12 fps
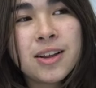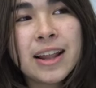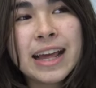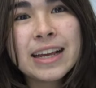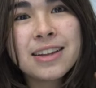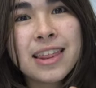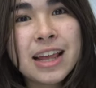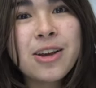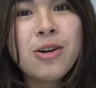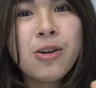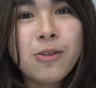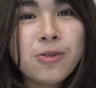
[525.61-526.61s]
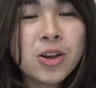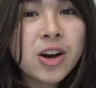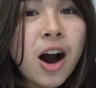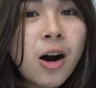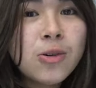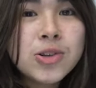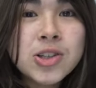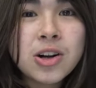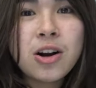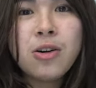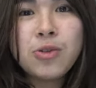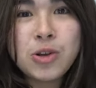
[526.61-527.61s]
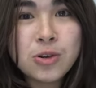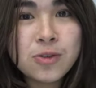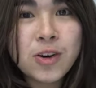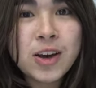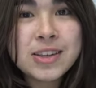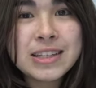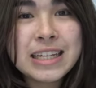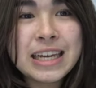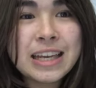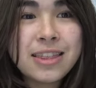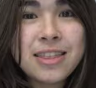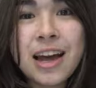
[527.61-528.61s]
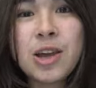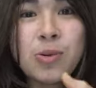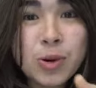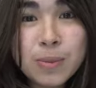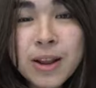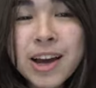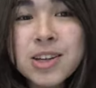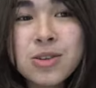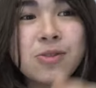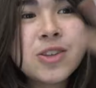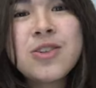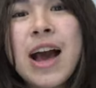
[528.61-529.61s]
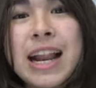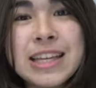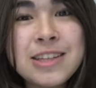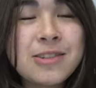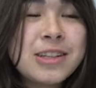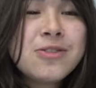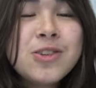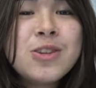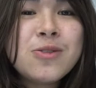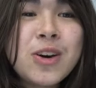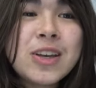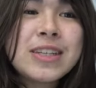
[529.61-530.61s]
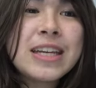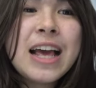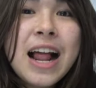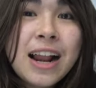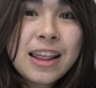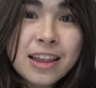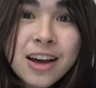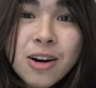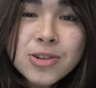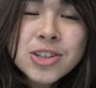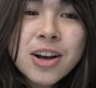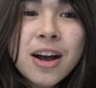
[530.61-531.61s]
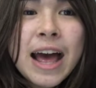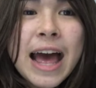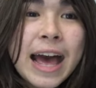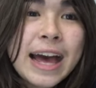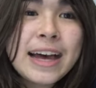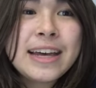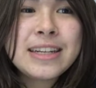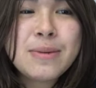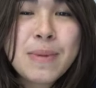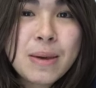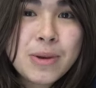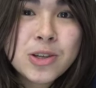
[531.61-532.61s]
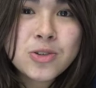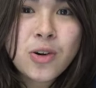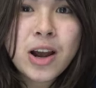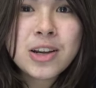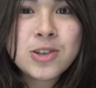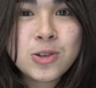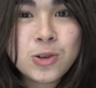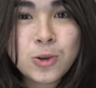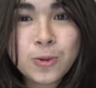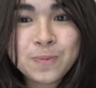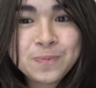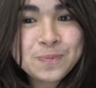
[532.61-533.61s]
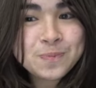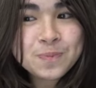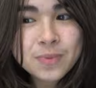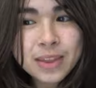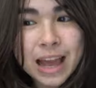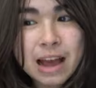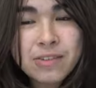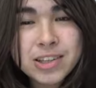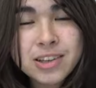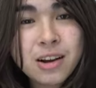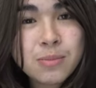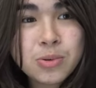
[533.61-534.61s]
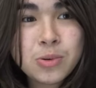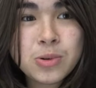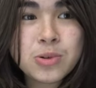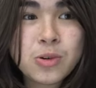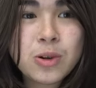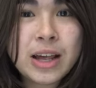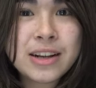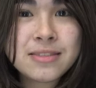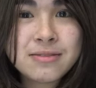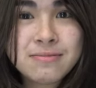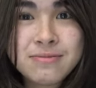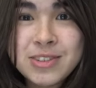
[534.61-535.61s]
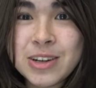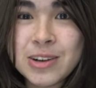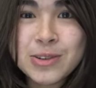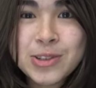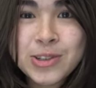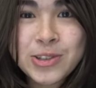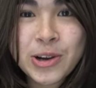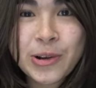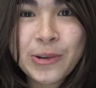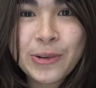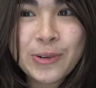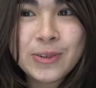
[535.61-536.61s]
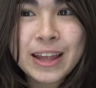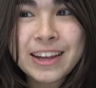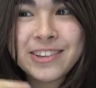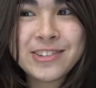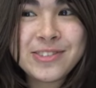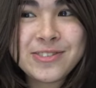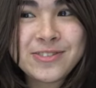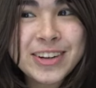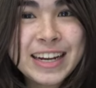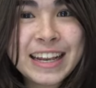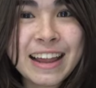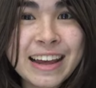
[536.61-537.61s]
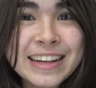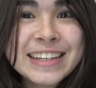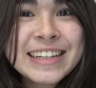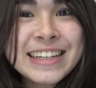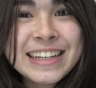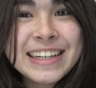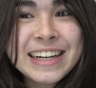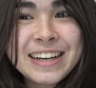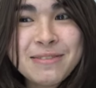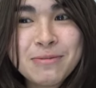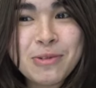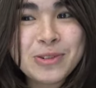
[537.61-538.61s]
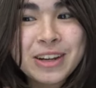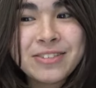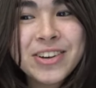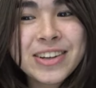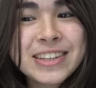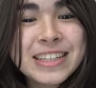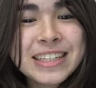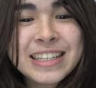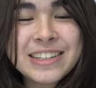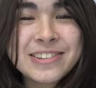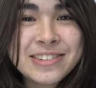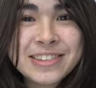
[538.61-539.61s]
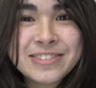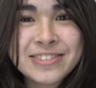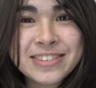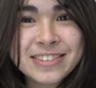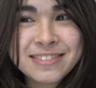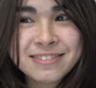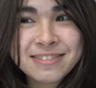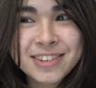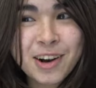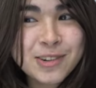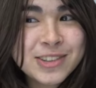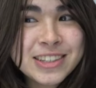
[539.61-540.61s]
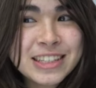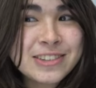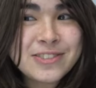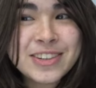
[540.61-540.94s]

like think of the culture of the university that you want to apply to, if it's not LSE or a different university, the culture, and maybe try to have examples or like show that you really like more diversity or different cultures in different